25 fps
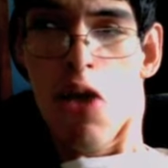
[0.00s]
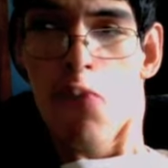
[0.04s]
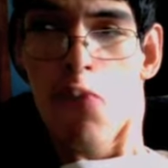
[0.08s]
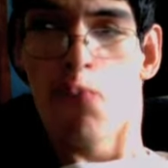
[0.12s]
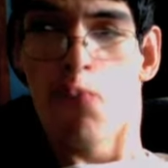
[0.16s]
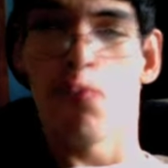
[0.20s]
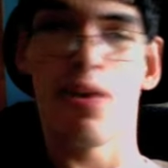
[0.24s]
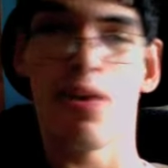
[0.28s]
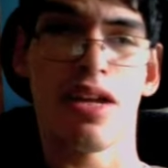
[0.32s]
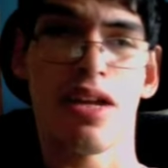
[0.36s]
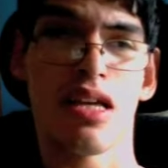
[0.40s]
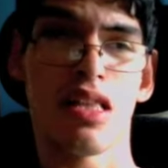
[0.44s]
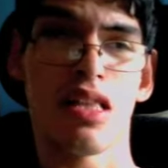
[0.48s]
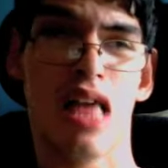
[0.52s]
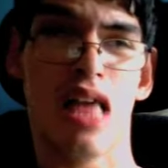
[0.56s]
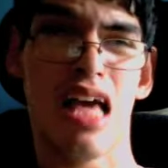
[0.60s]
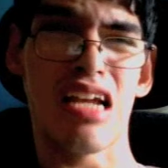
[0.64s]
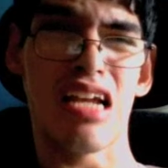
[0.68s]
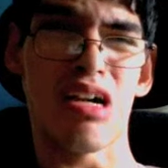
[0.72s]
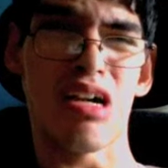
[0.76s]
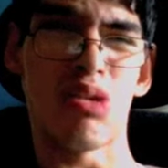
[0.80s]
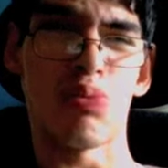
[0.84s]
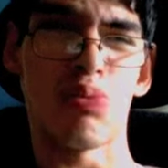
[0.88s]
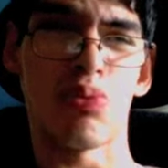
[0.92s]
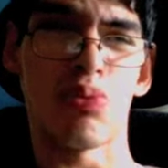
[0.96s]
Because I
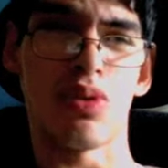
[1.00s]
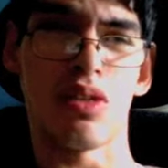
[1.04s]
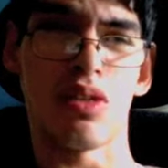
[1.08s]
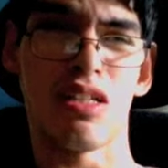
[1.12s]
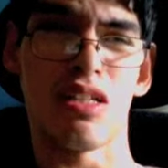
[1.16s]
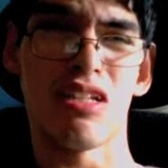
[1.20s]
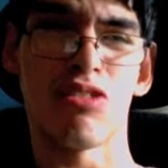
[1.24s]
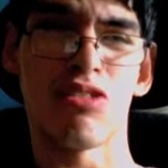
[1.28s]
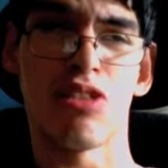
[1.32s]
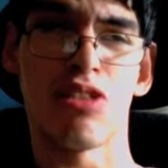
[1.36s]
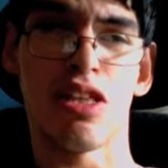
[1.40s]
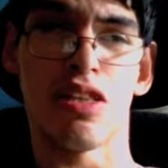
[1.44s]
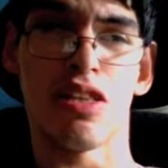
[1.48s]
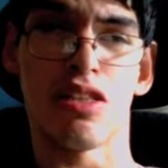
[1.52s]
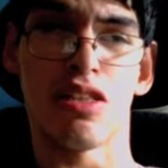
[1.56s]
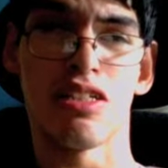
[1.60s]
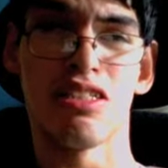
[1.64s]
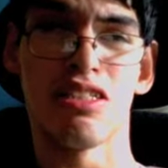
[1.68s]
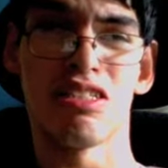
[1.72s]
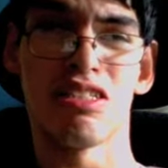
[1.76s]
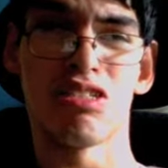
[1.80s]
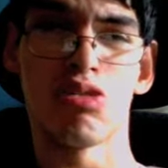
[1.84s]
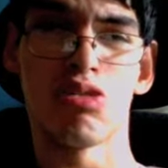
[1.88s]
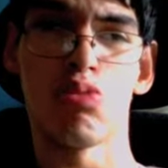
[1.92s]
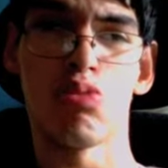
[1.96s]
don't believe that
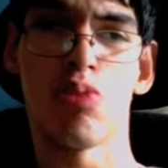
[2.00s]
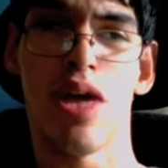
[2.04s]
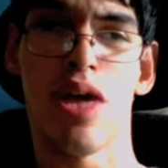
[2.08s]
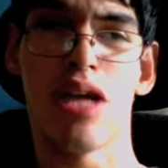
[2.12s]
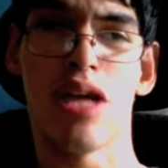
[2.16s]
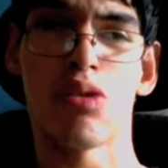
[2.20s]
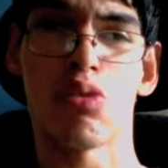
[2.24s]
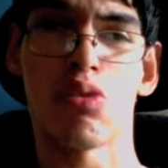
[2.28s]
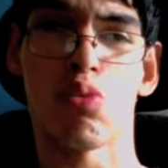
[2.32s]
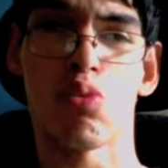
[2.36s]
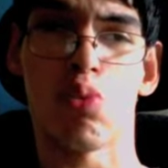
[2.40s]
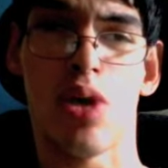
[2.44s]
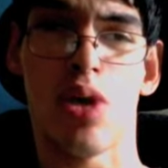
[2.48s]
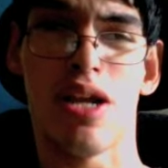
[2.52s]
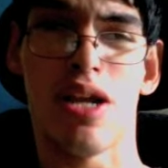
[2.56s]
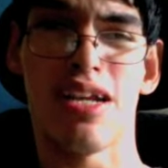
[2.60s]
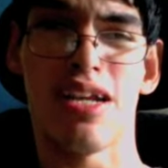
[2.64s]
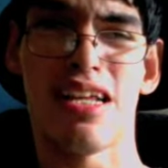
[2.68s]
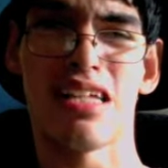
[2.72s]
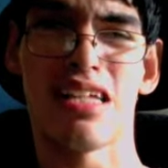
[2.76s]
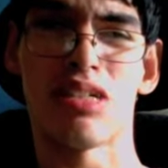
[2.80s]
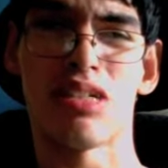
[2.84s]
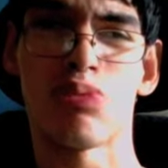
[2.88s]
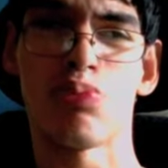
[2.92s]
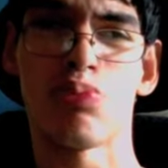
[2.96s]
these two men would run
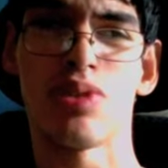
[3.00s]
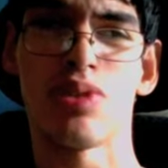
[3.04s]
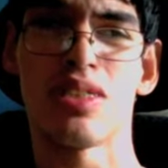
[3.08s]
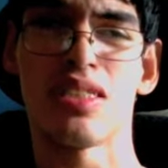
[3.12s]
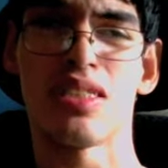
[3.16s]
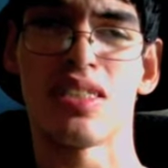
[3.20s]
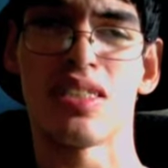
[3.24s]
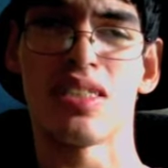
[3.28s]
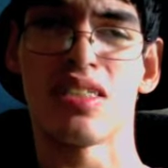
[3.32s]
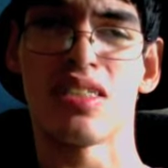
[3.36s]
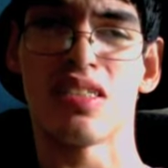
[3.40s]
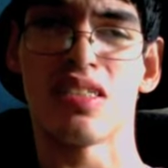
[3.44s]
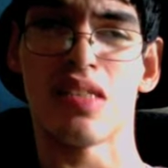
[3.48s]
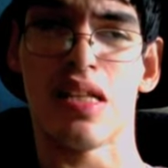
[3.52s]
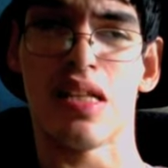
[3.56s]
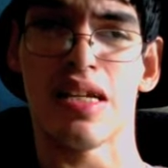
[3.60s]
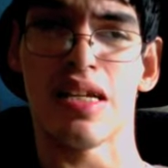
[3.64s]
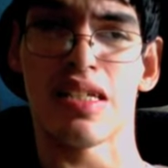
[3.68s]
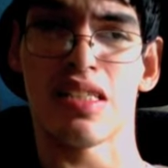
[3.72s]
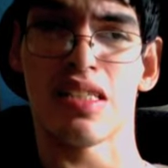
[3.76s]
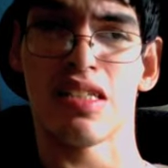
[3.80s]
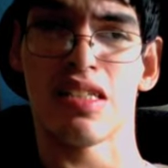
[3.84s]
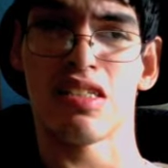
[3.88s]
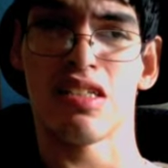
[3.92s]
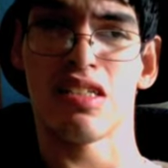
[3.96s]
his business like
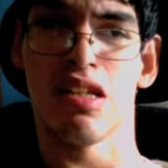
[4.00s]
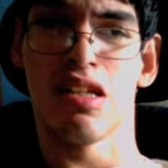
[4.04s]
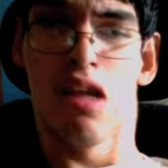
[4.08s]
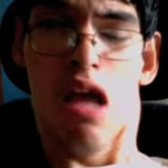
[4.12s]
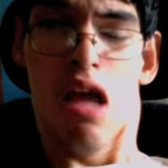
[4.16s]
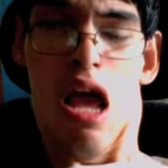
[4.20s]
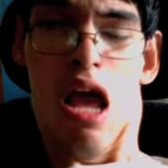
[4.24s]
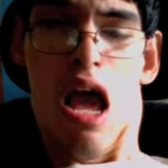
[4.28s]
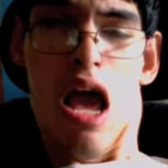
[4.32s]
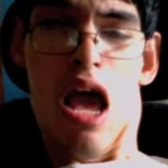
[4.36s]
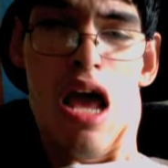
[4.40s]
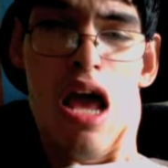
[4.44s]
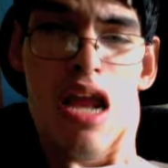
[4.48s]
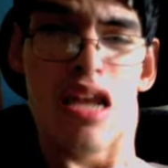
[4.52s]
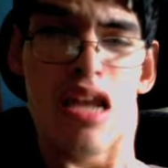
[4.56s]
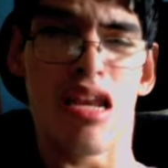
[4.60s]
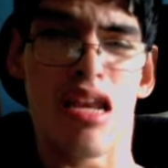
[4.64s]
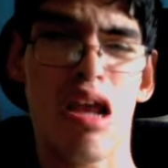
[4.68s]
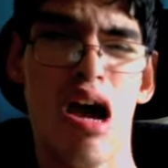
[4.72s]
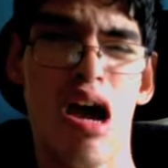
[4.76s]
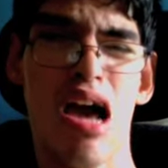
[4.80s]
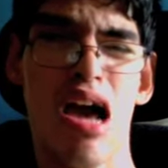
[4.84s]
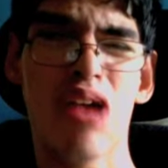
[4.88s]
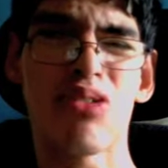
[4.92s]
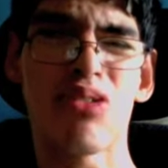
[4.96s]
this.
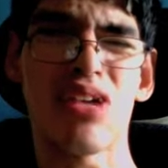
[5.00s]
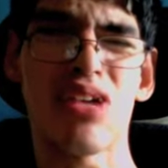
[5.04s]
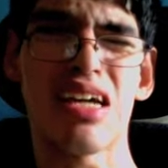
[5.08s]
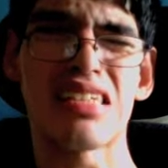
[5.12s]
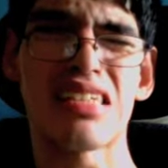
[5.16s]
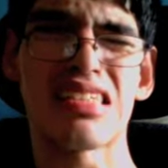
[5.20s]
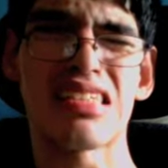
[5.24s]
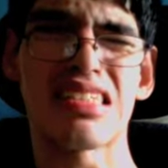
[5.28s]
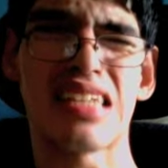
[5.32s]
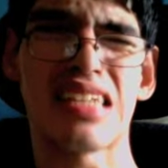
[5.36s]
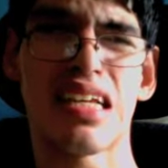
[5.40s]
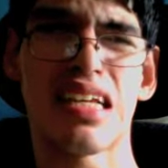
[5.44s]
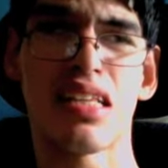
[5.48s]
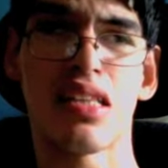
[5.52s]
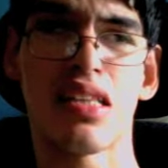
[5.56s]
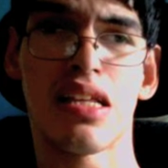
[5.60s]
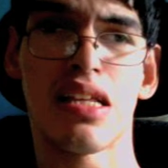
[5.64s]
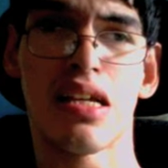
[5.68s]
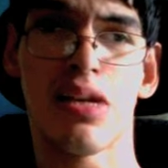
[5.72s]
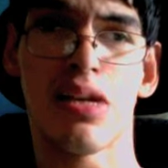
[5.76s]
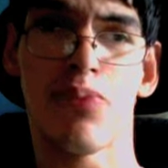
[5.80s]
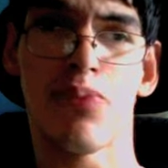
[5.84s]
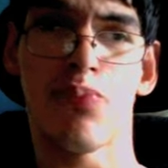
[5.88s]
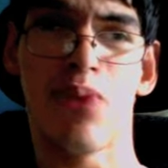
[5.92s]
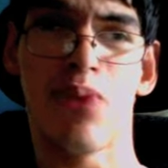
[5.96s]
Now, I'm not saying that
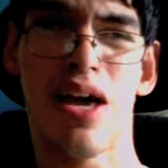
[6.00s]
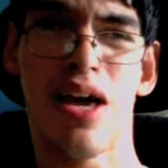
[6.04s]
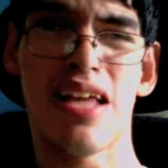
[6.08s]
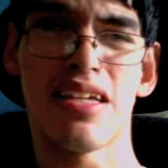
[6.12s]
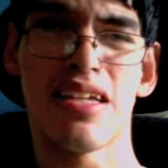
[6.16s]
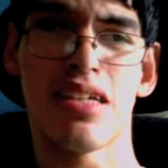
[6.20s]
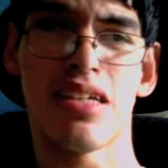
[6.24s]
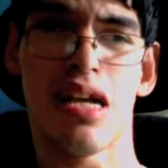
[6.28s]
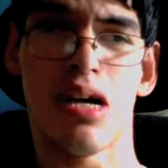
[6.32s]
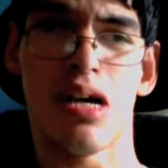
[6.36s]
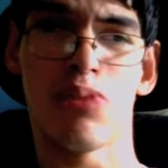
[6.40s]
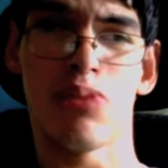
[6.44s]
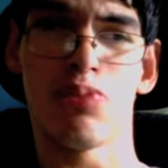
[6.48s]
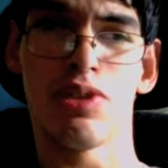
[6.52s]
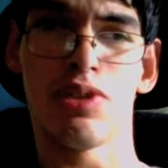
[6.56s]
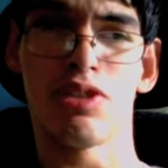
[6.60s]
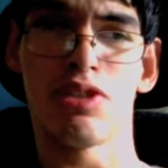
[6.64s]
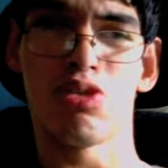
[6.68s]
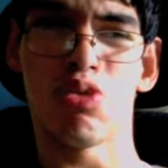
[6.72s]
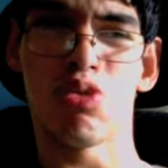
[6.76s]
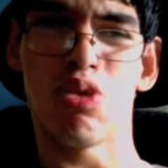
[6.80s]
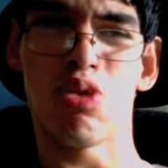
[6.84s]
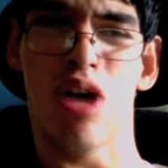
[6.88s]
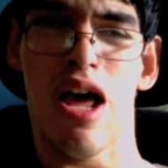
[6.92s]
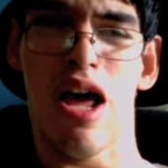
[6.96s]
it might not be
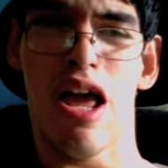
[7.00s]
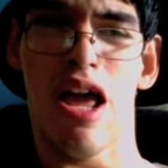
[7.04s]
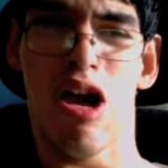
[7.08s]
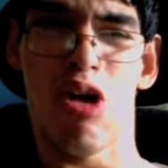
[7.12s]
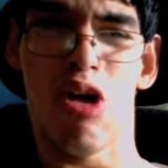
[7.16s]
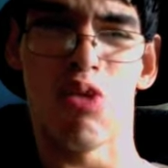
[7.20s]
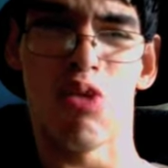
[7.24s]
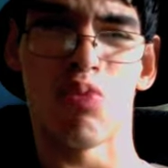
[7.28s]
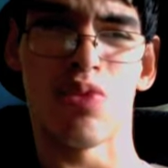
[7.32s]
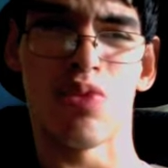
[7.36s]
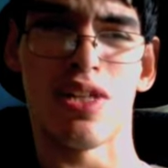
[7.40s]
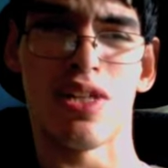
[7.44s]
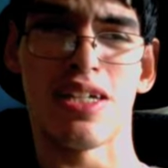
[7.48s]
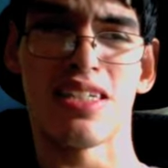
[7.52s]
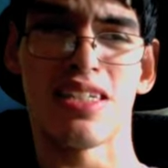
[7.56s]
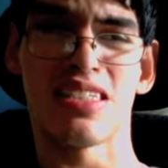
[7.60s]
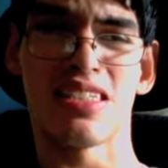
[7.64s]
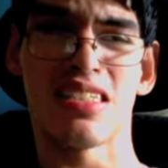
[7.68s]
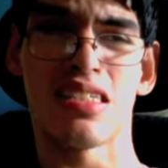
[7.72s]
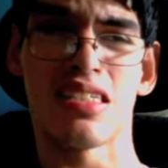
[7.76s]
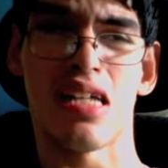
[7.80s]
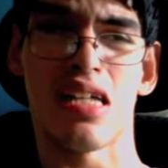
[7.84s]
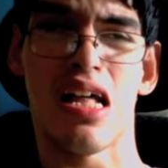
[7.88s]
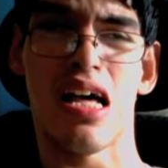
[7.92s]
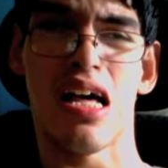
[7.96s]
true. I hope that it's
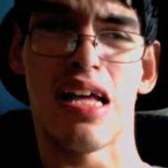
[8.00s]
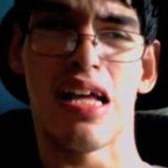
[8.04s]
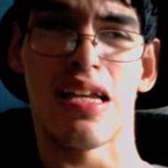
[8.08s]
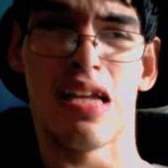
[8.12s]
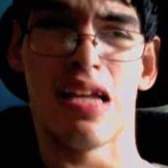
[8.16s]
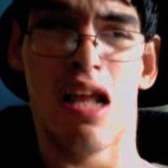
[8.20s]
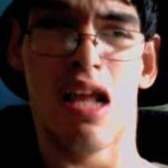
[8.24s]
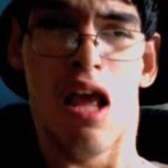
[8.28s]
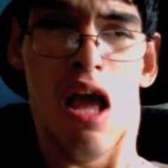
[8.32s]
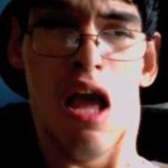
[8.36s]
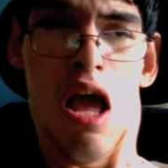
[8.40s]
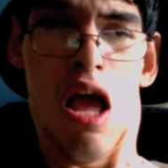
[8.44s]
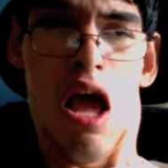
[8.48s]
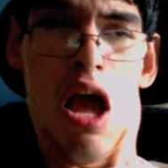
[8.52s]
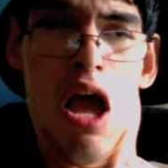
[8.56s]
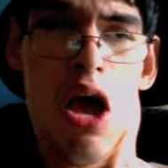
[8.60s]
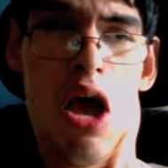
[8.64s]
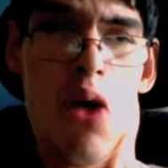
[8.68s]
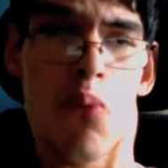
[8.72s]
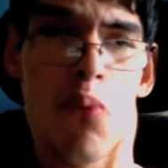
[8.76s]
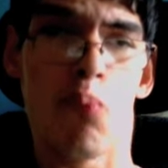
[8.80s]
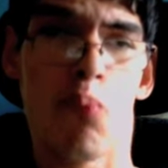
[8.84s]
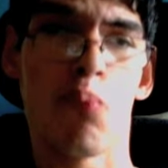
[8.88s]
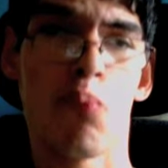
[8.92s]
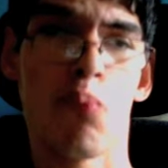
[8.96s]
not.
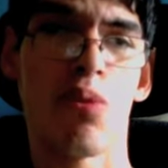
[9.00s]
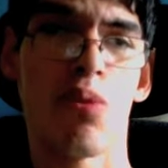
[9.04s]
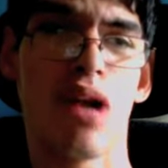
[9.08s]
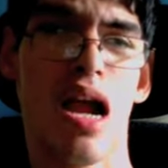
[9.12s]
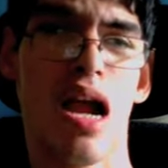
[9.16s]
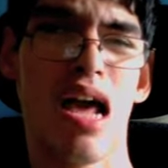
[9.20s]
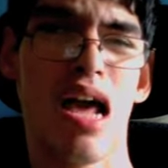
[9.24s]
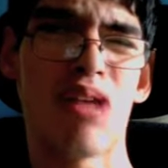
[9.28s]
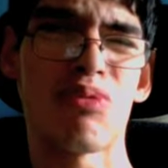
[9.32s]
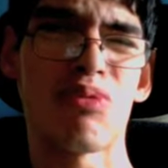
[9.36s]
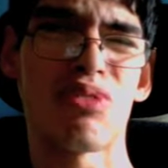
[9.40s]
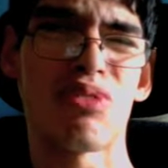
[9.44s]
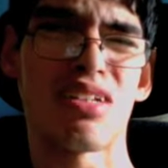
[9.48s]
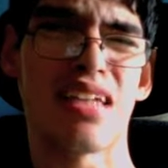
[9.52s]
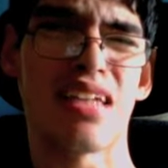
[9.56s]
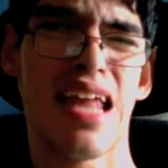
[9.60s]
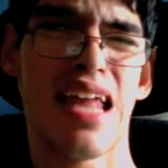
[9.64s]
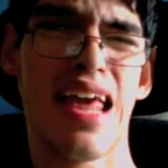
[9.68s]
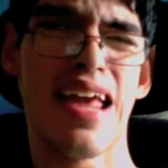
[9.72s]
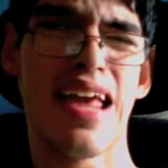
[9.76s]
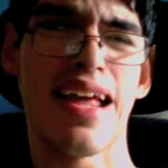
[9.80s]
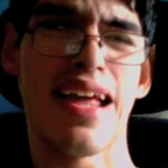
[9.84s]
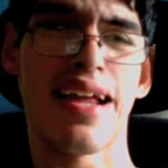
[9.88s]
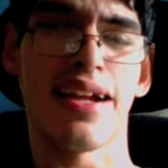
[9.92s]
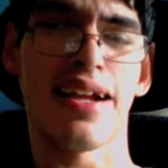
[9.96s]
But I'm
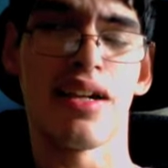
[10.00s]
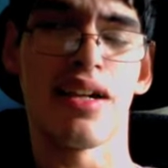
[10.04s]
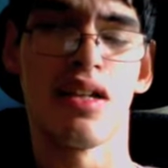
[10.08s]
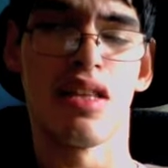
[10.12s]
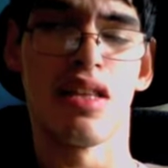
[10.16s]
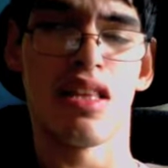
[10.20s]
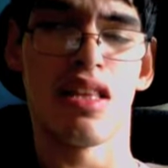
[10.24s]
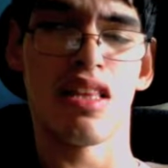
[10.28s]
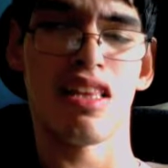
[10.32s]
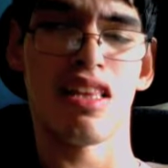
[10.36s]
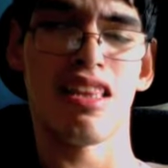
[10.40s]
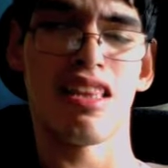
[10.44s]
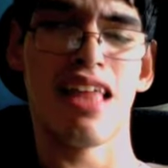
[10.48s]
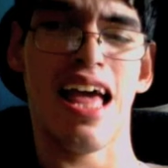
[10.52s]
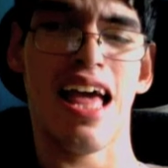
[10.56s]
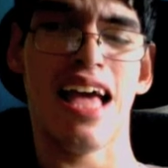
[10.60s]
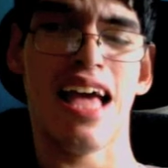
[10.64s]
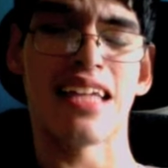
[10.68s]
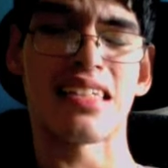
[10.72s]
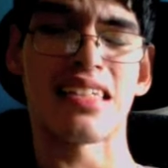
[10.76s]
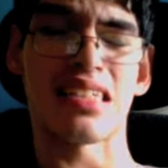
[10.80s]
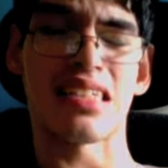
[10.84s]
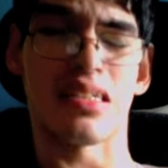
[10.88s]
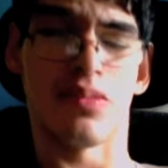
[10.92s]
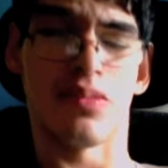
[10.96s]
saying that...